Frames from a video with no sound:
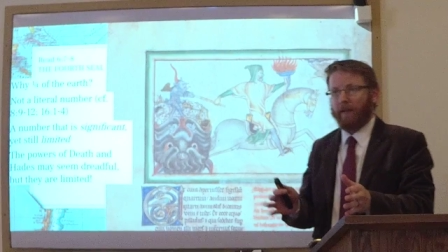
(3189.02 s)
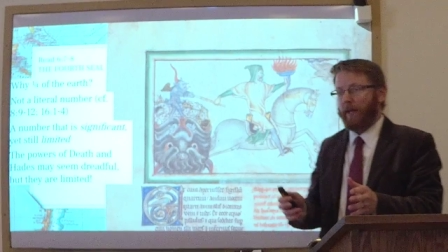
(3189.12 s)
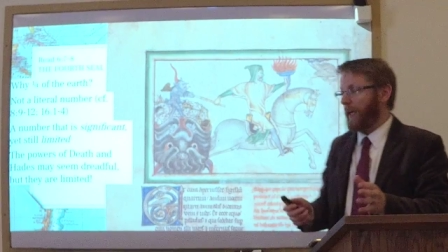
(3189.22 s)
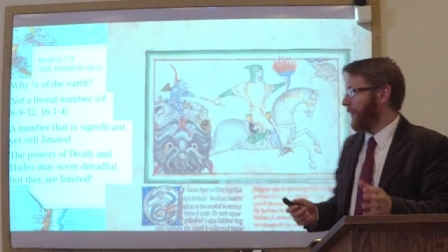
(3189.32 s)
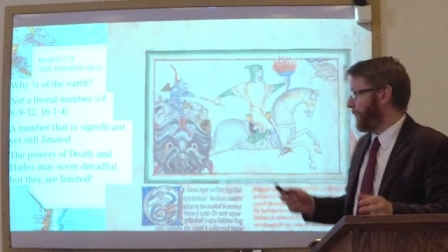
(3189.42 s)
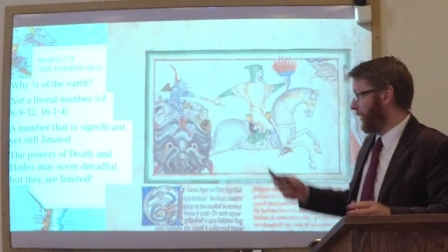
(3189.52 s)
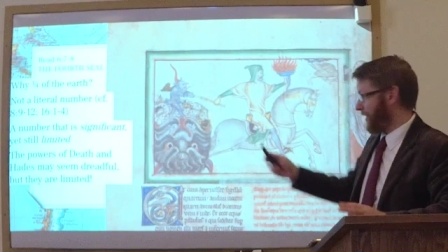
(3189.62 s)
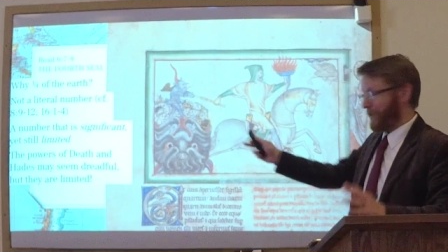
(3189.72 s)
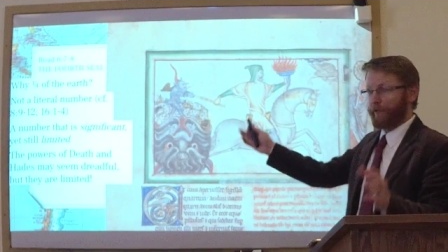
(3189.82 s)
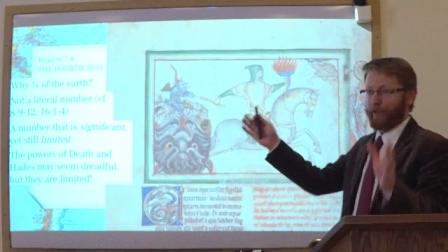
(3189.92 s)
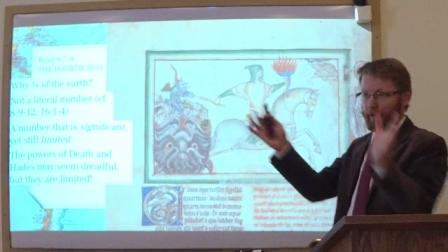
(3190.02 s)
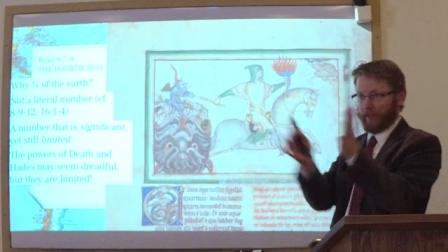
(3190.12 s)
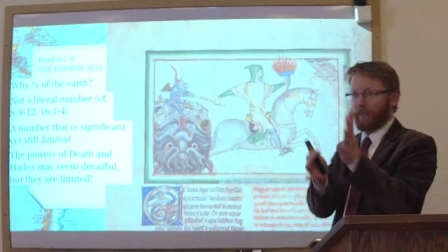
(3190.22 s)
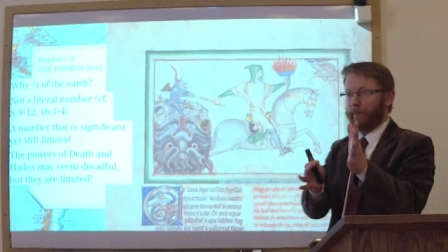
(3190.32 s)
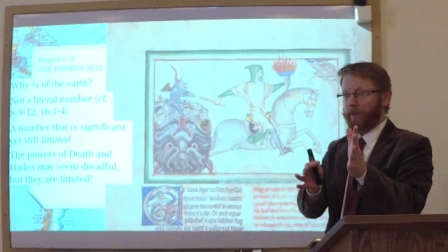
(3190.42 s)
and pretty
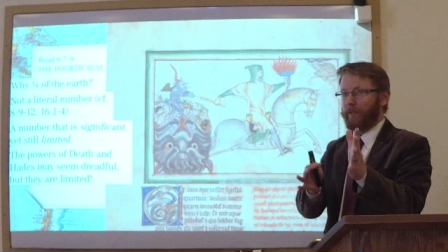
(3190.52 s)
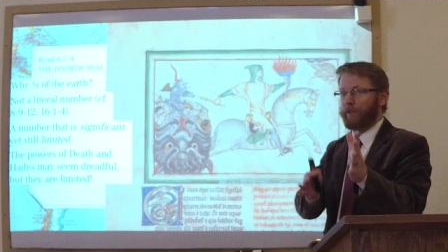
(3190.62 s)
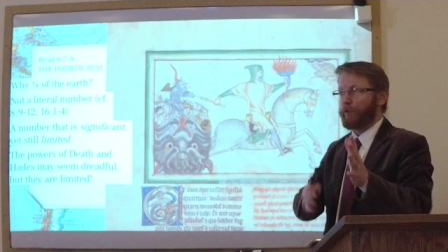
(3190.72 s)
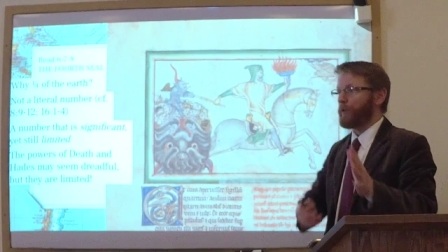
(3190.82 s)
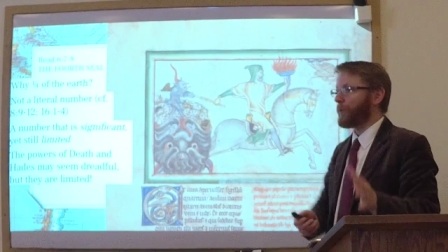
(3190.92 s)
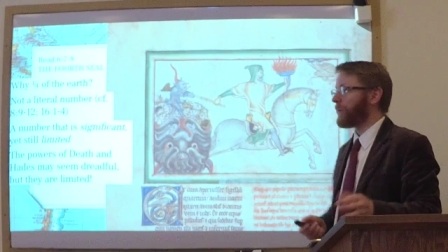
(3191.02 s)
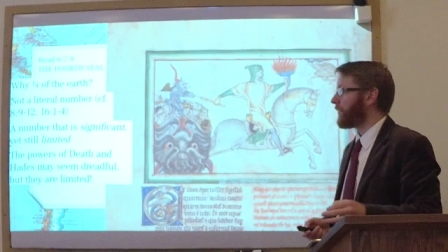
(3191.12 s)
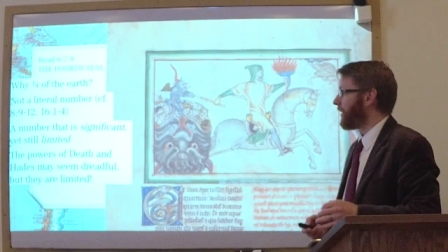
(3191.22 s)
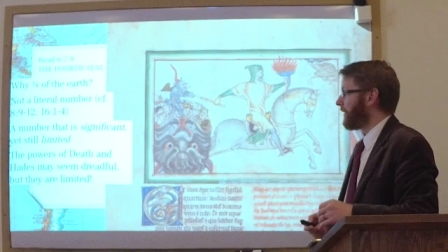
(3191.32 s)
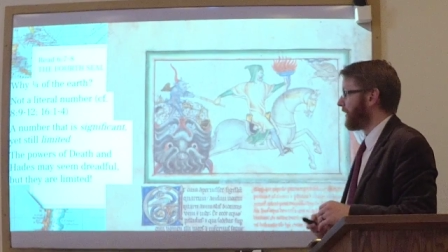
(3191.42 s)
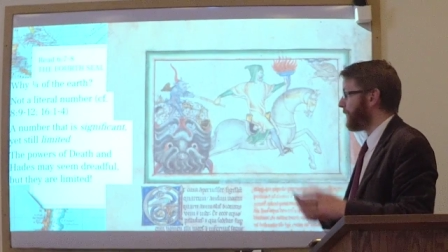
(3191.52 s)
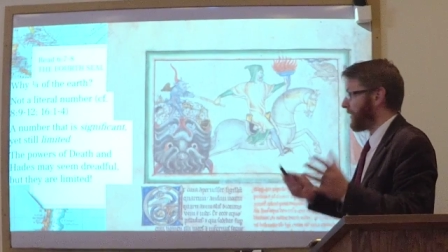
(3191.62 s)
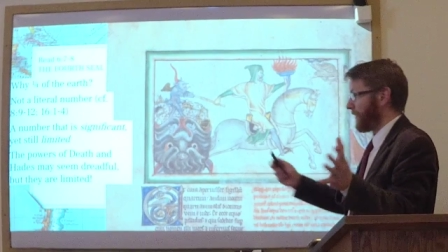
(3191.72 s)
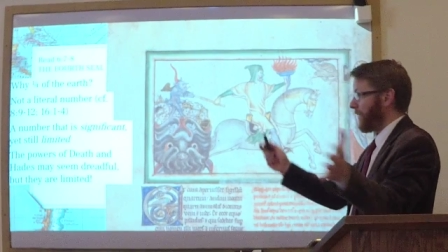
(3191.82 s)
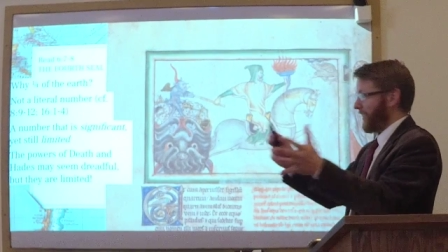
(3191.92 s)
severely limited too,
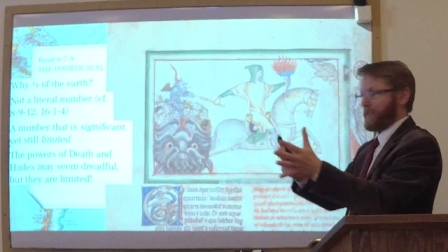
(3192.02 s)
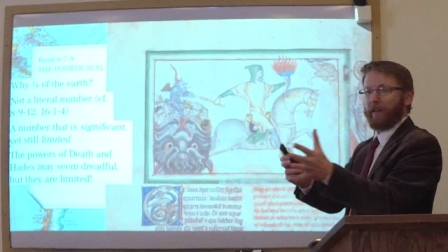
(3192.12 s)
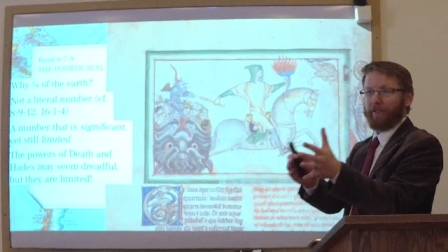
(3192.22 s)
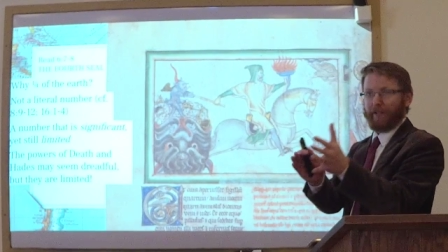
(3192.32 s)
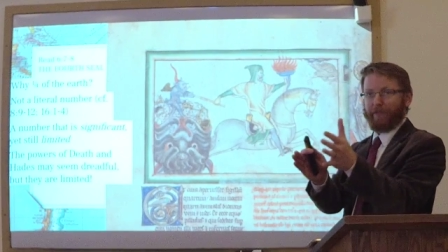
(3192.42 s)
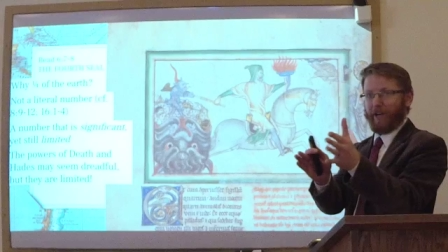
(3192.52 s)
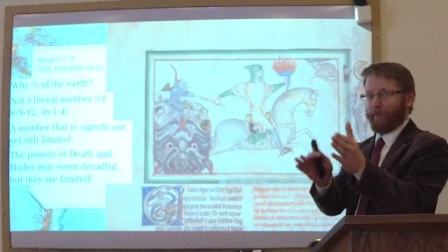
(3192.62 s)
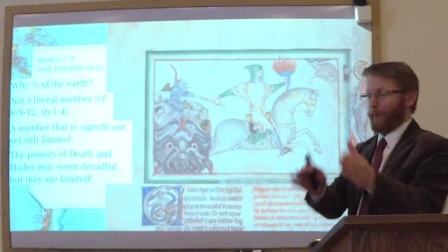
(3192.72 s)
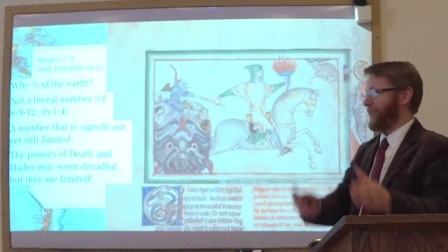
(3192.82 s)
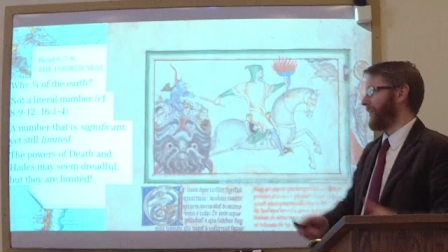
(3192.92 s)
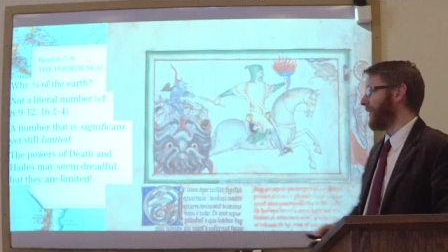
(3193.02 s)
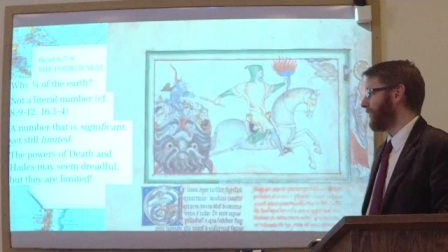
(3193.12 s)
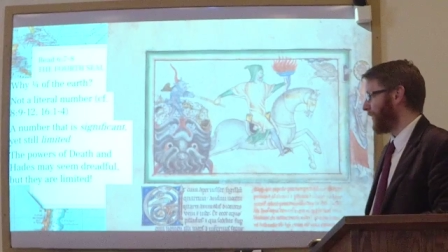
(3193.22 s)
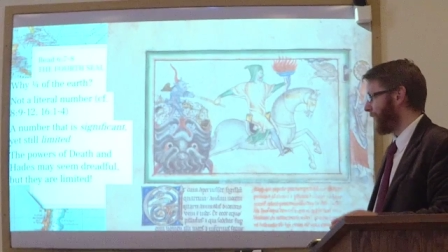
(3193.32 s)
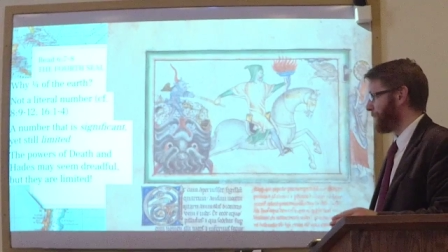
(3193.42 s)
limited by 75%,
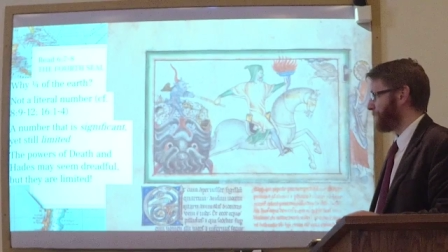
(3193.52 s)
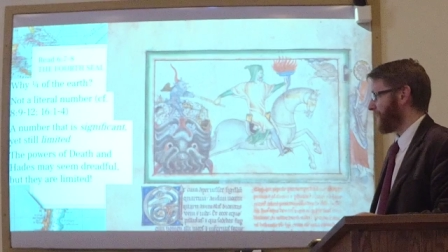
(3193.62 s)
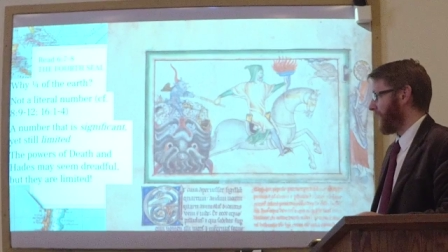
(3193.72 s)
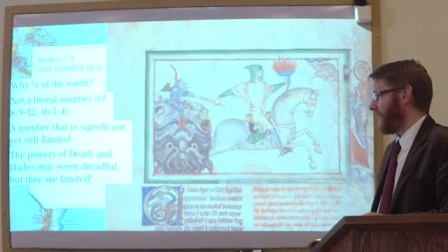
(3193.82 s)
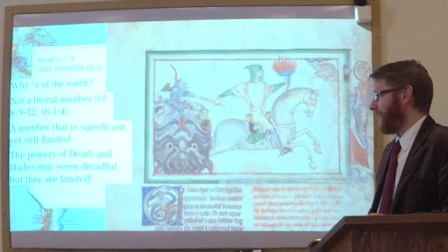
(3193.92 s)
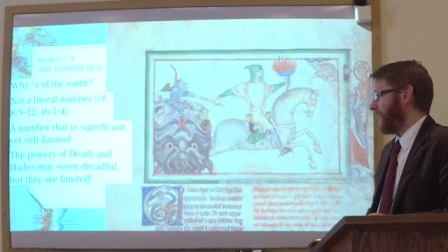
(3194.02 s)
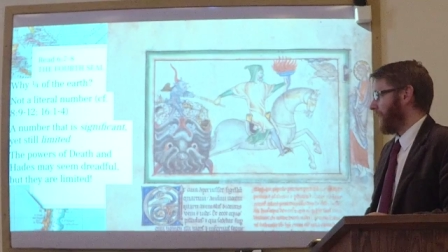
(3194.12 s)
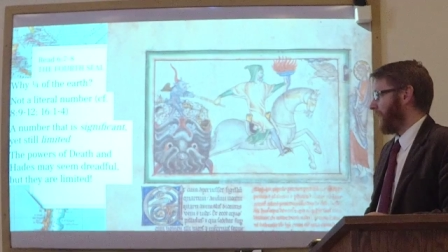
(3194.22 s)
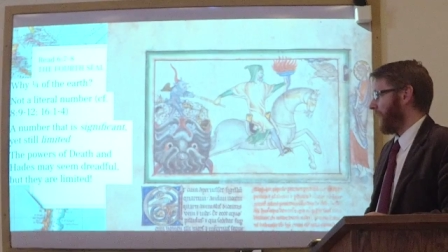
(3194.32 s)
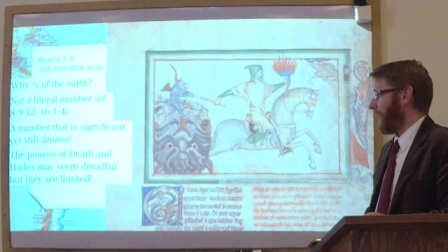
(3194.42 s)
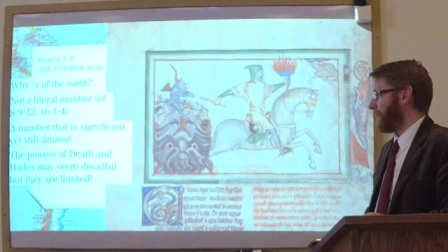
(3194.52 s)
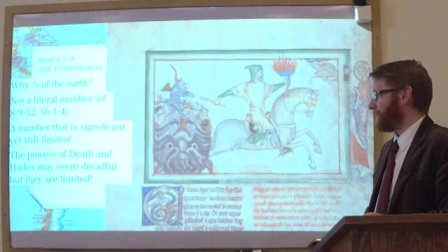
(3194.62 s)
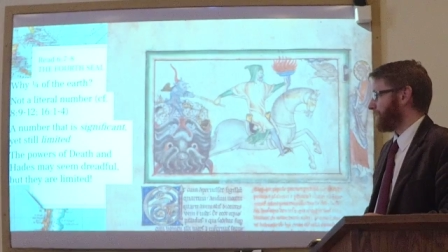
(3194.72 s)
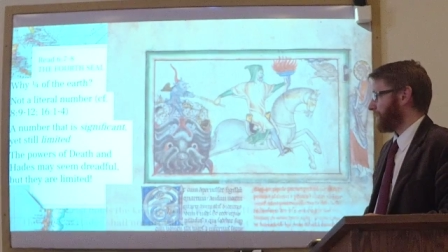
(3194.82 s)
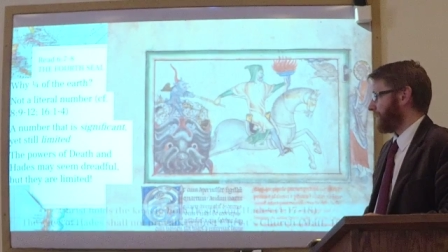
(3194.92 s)
right?
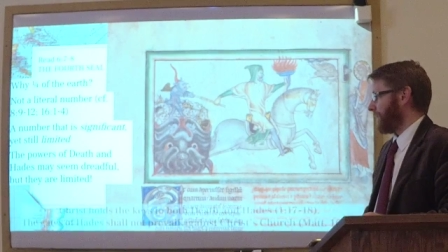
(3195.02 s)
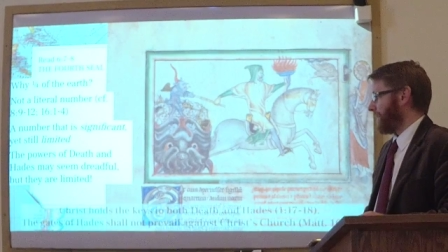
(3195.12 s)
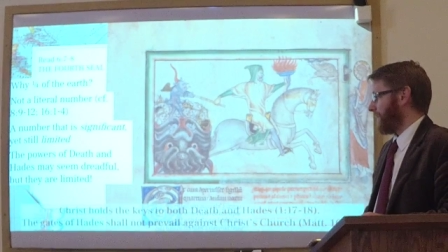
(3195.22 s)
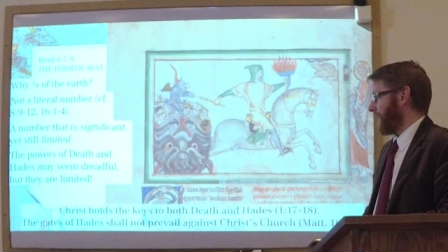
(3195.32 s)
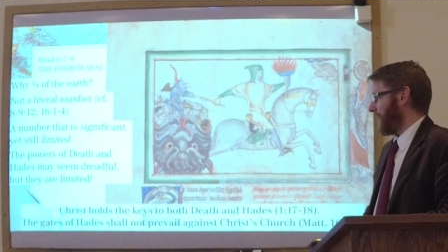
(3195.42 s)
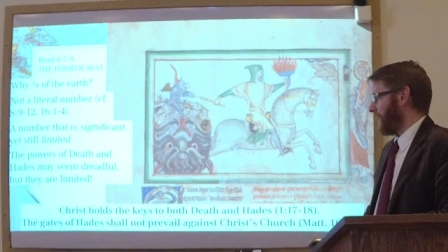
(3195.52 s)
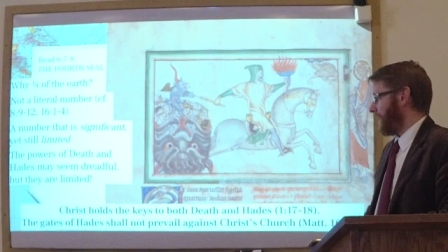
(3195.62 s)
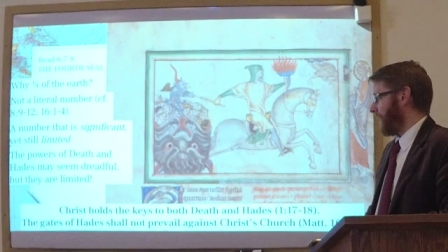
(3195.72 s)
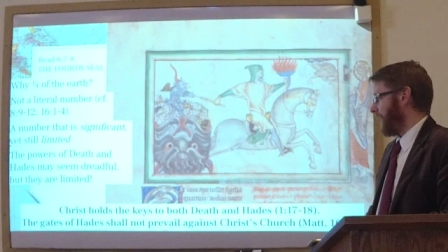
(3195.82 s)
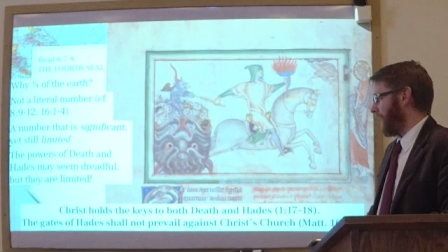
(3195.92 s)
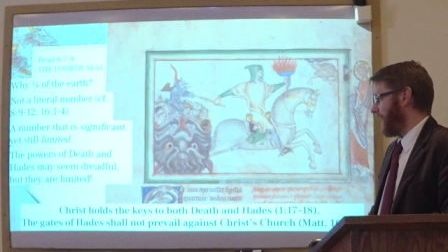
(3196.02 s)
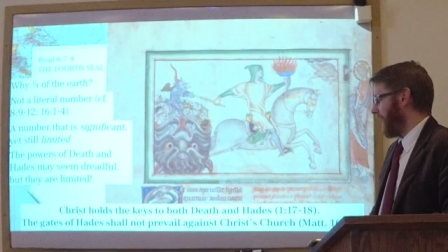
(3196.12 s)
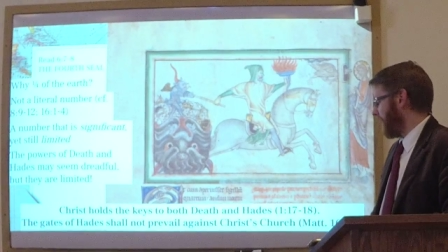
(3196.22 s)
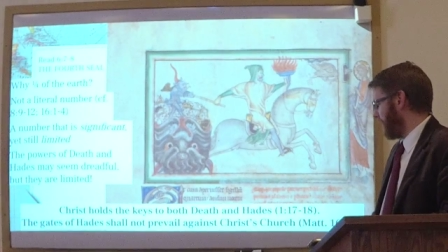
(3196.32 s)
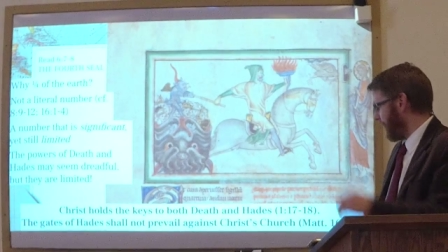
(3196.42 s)
Um,
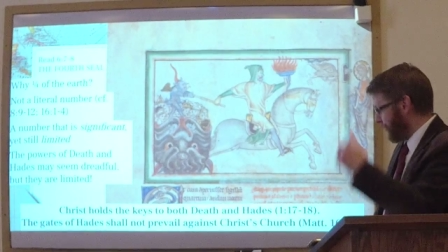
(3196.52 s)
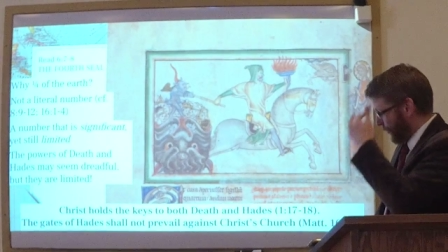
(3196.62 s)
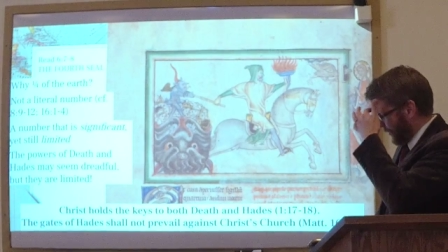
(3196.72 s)
and elsewhere